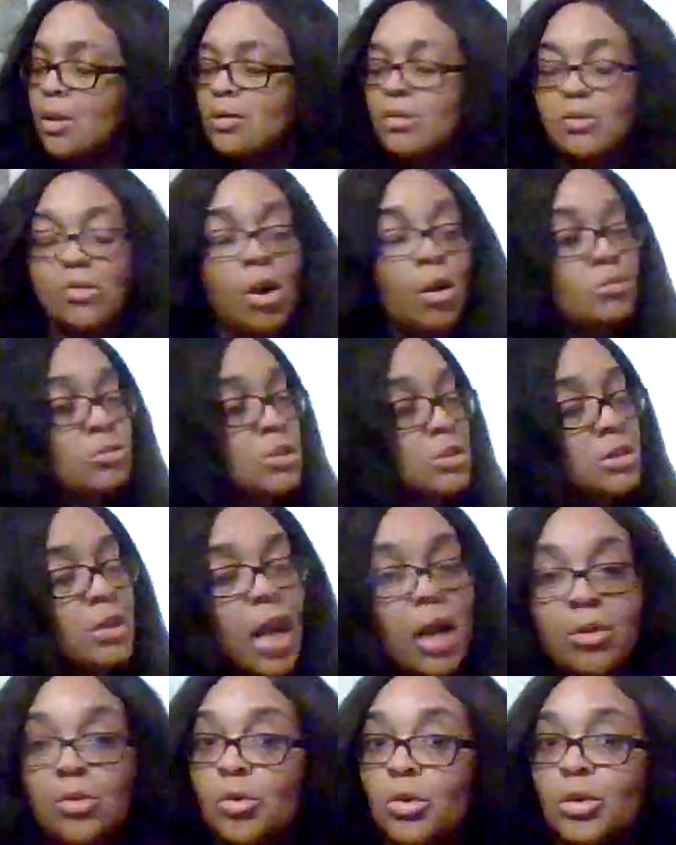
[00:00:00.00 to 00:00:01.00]
You know, I'm just
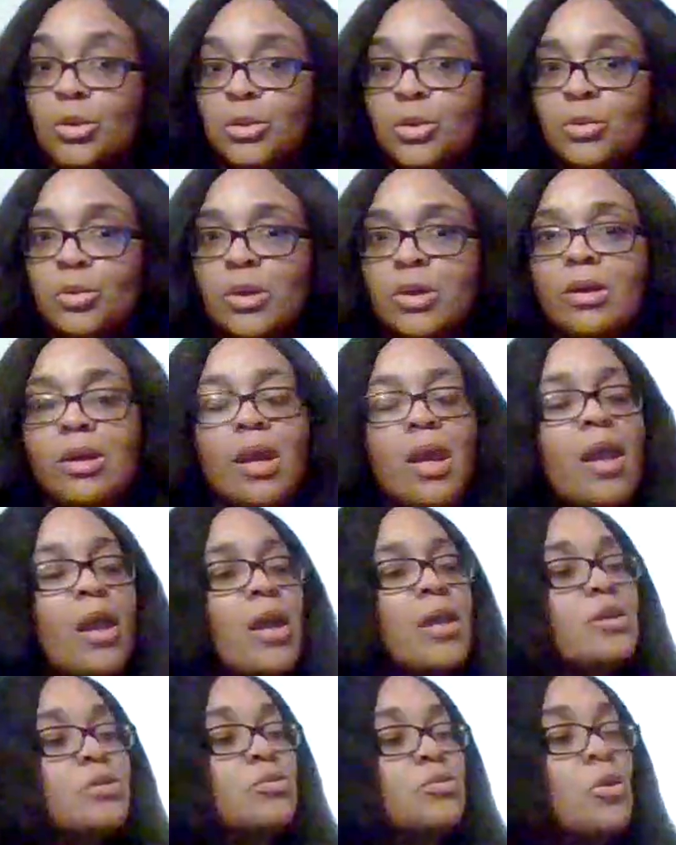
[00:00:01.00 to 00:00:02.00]
not going to do it.
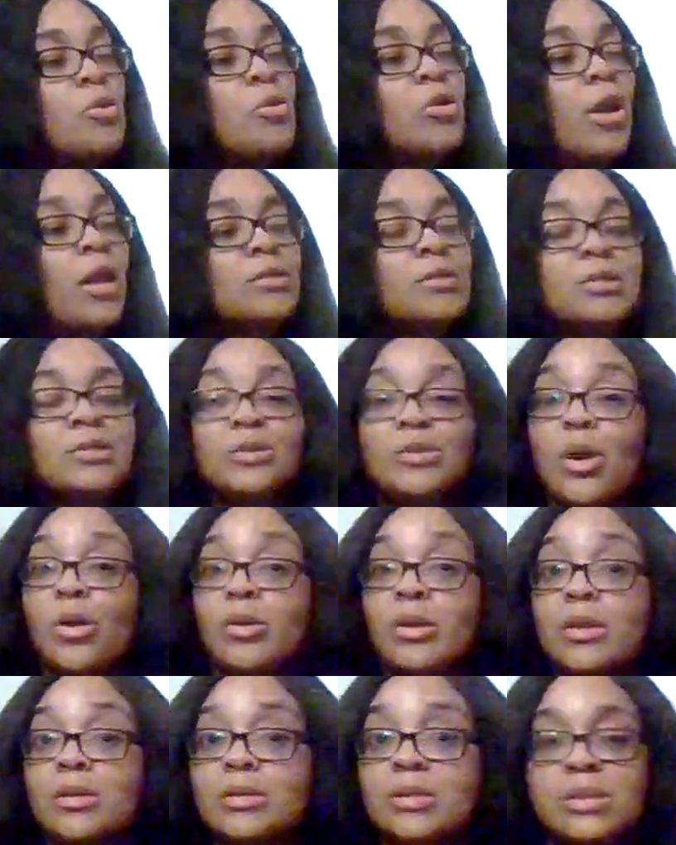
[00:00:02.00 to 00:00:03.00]
And you know, and I just
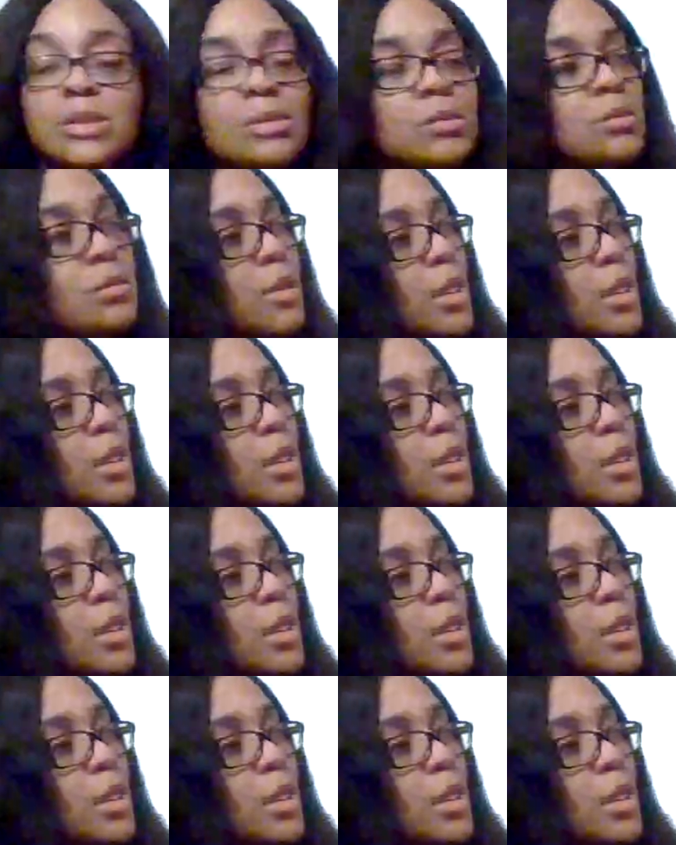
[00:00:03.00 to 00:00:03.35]
start getting silly.